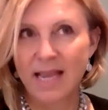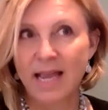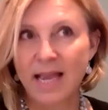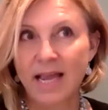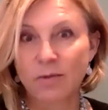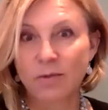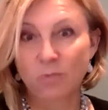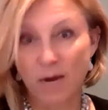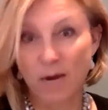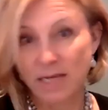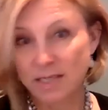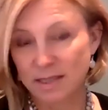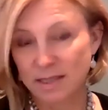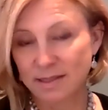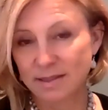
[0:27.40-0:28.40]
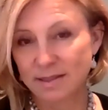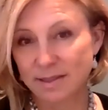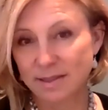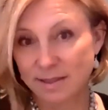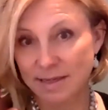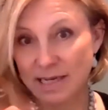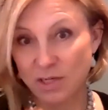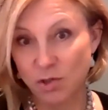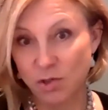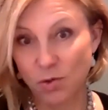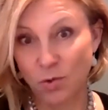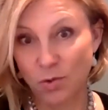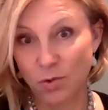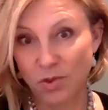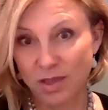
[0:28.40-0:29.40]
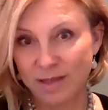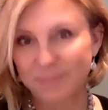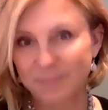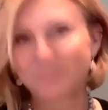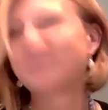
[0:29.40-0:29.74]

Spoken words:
a writer slash author,